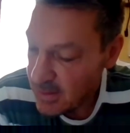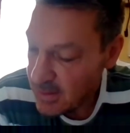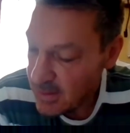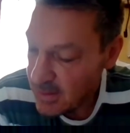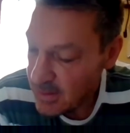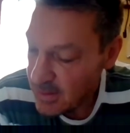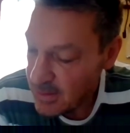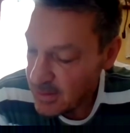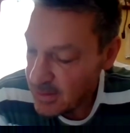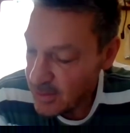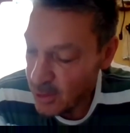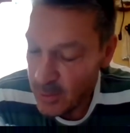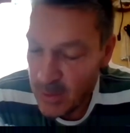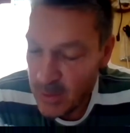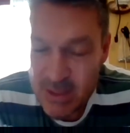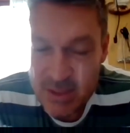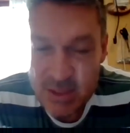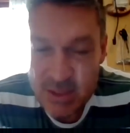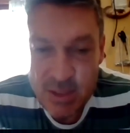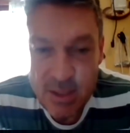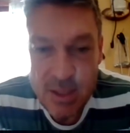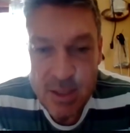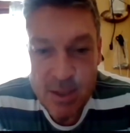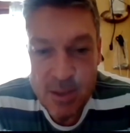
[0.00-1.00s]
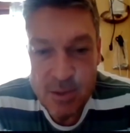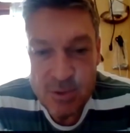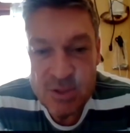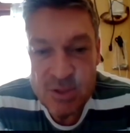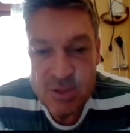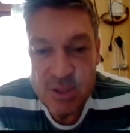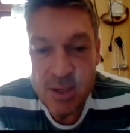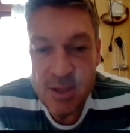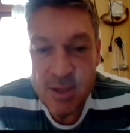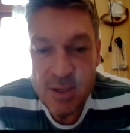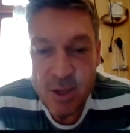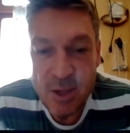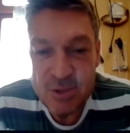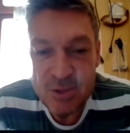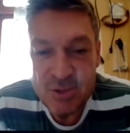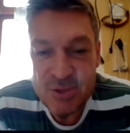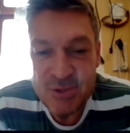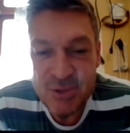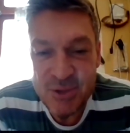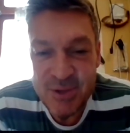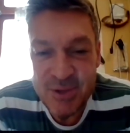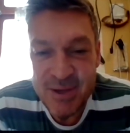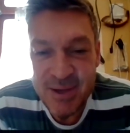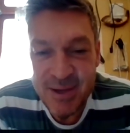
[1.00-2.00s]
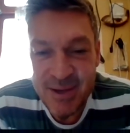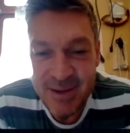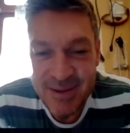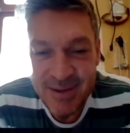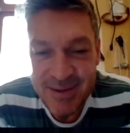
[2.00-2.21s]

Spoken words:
Norwegian girl, so I got stuck here.